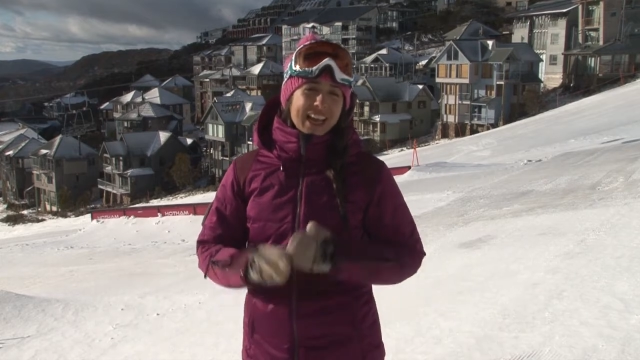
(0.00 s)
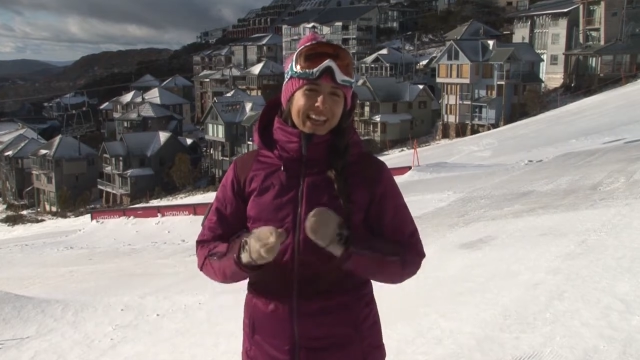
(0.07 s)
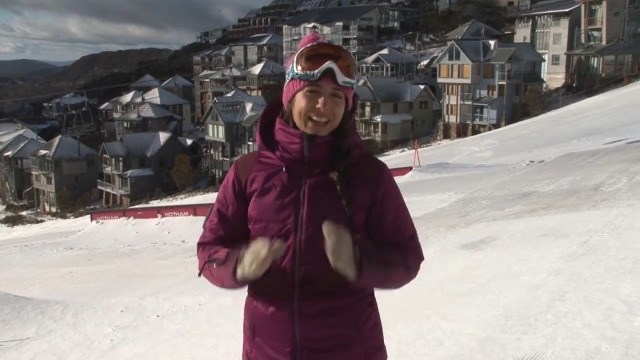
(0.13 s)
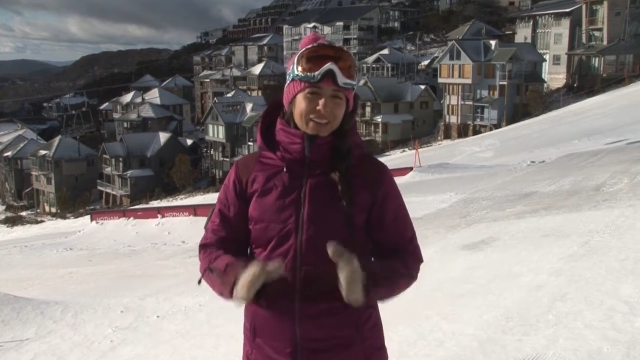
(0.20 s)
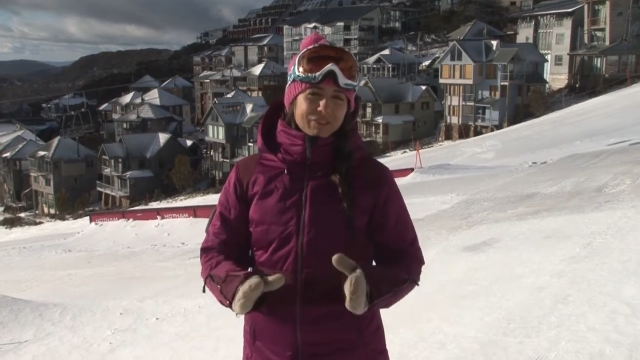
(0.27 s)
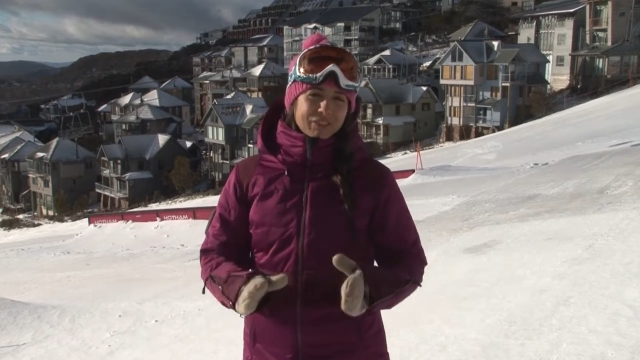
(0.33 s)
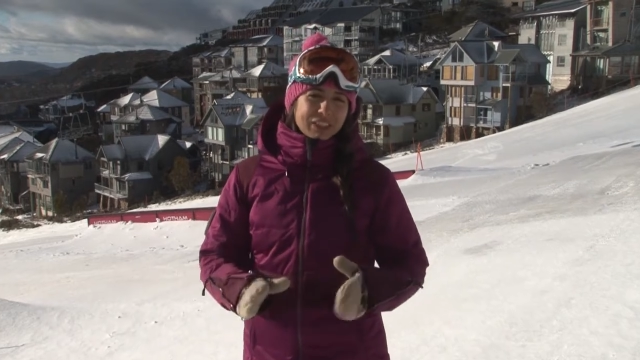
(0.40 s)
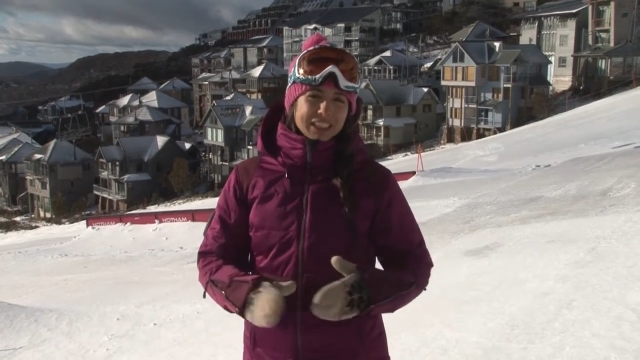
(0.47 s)

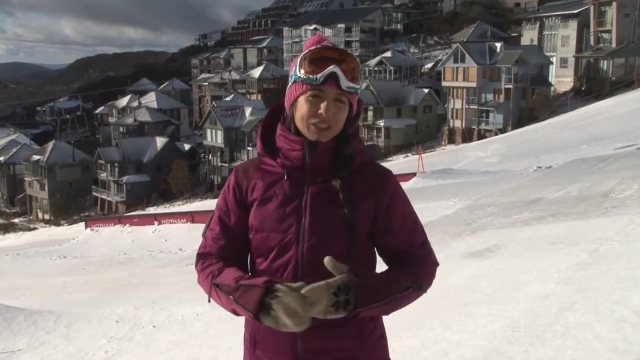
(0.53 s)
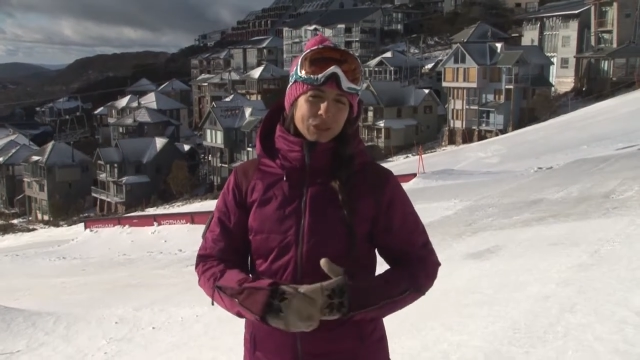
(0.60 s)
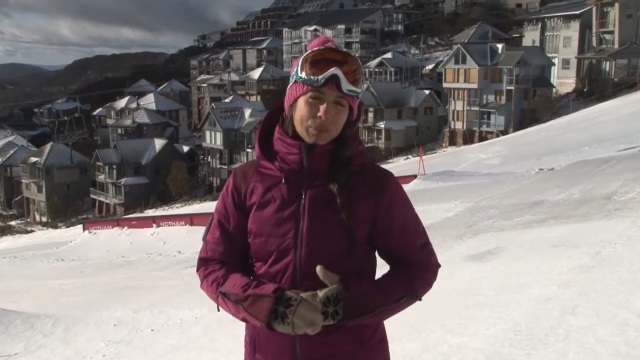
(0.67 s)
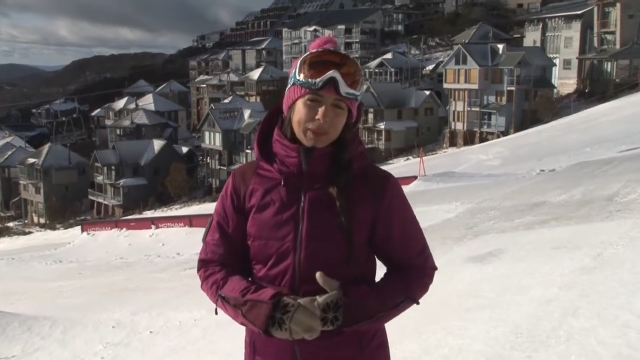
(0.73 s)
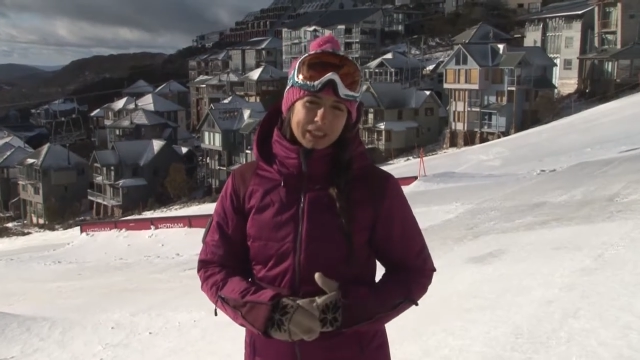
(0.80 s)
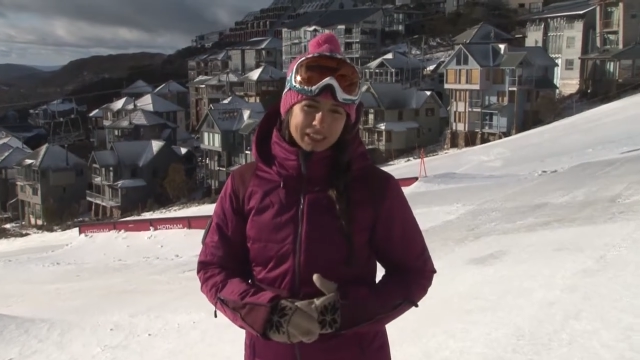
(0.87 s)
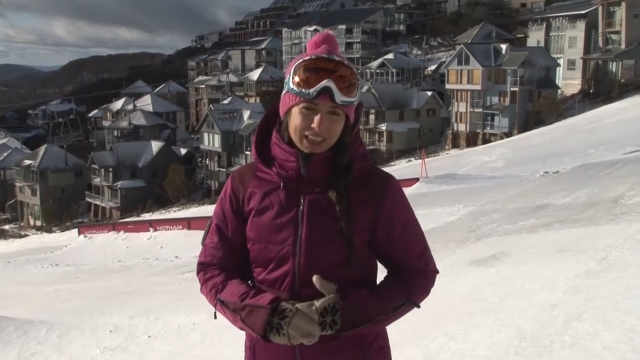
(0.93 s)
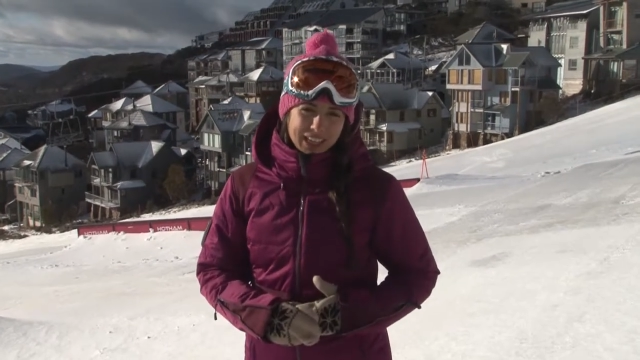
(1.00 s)
Every little
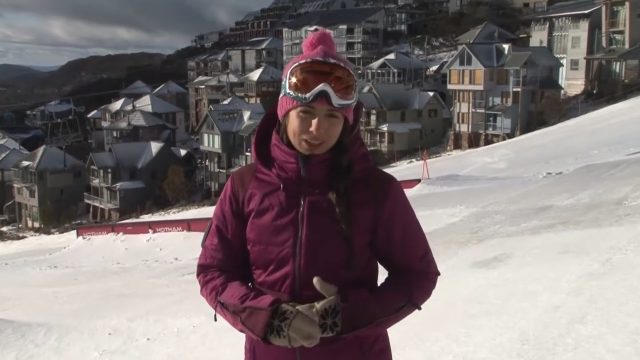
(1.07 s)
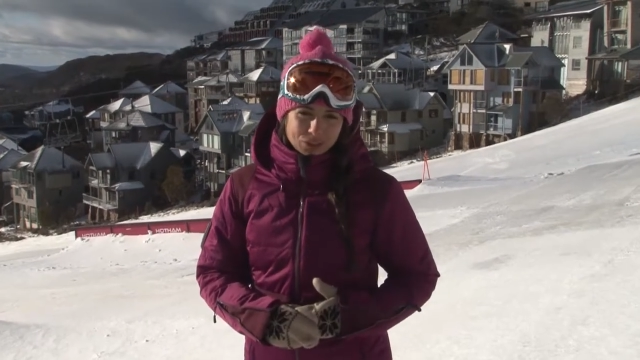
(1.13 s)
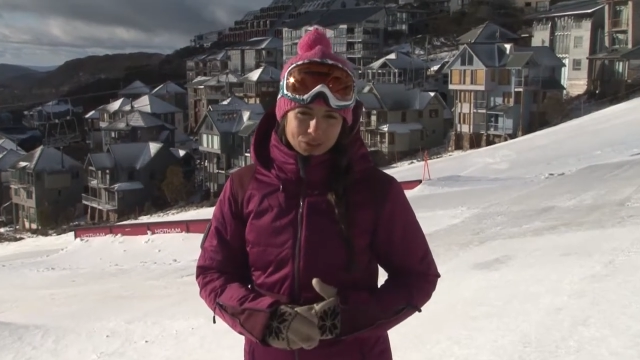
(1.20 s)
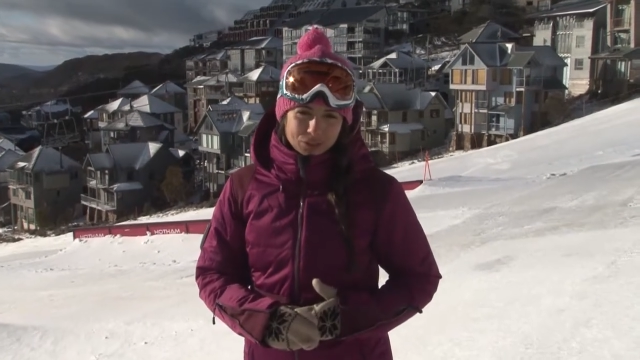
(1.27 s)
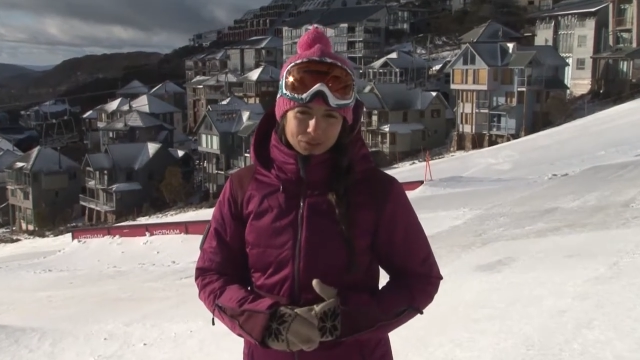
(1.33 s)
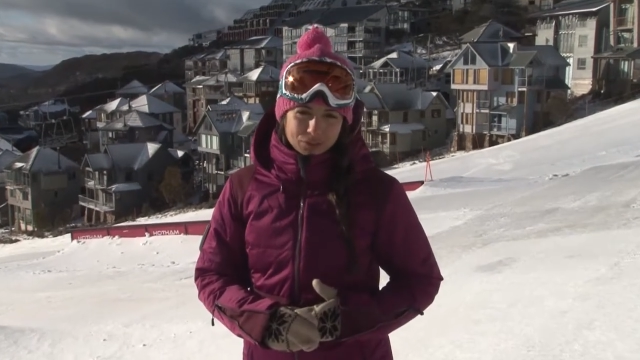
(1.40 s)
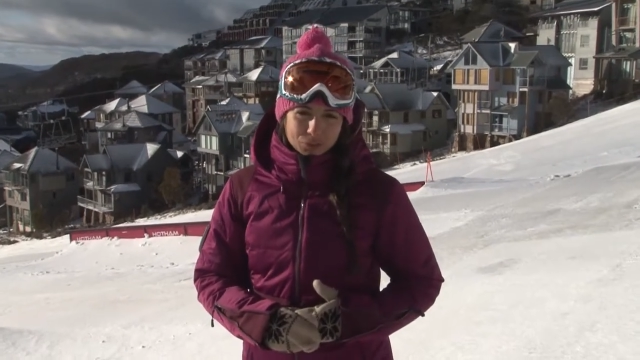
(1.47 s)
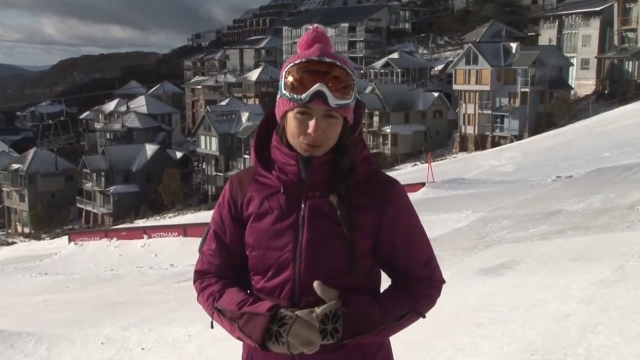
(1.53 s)
bit counts
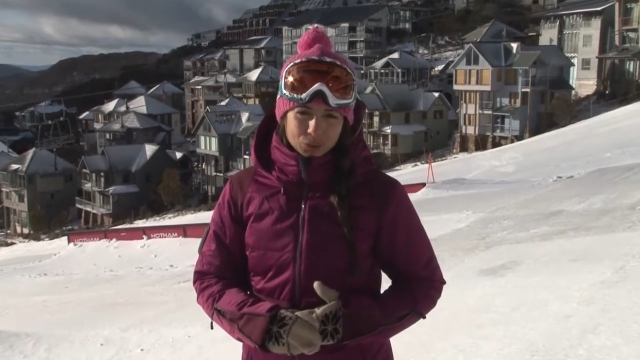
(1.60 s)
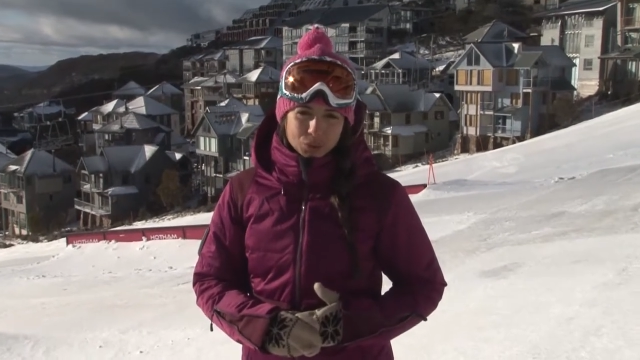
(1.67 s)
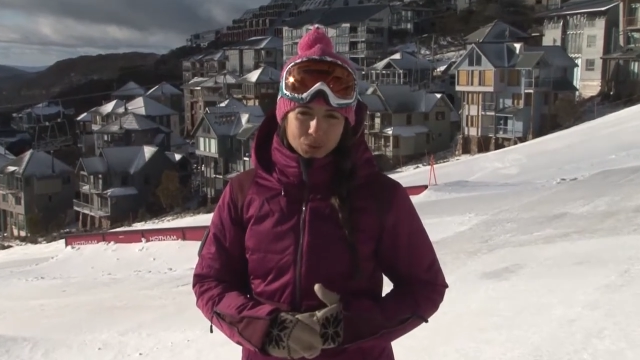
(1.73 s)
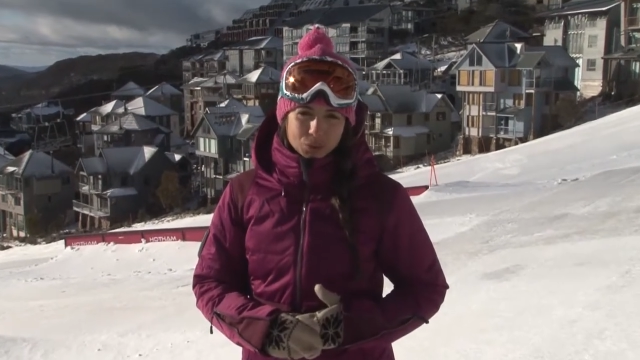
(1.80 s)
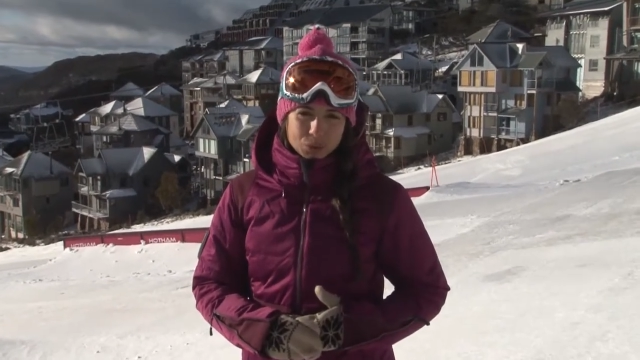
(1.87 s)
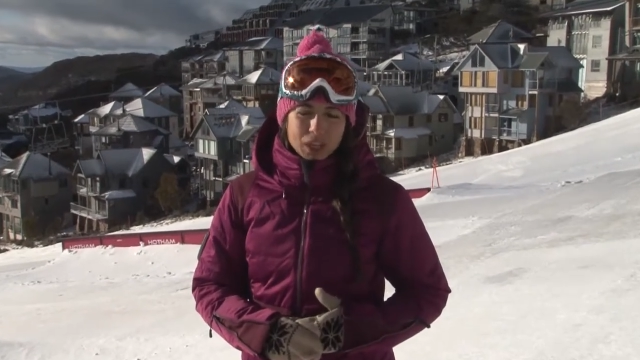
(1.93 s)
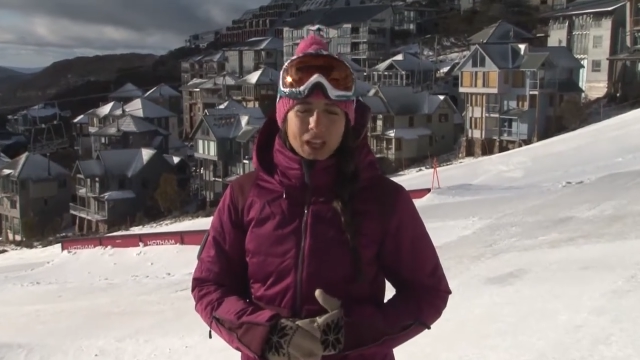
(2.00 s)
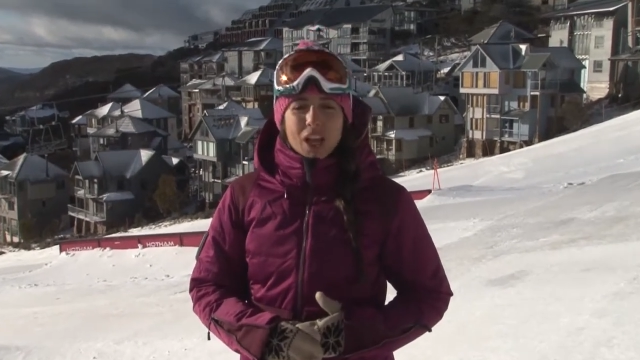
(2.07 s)
for
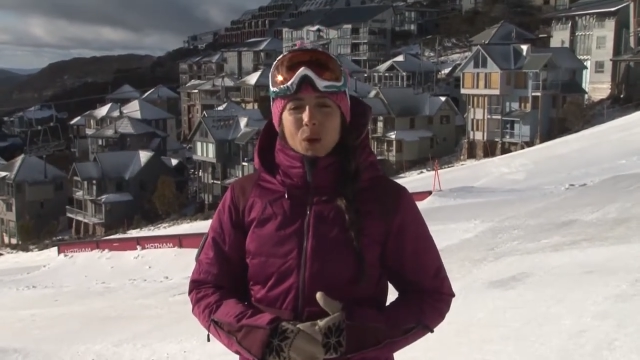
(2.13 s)
sure.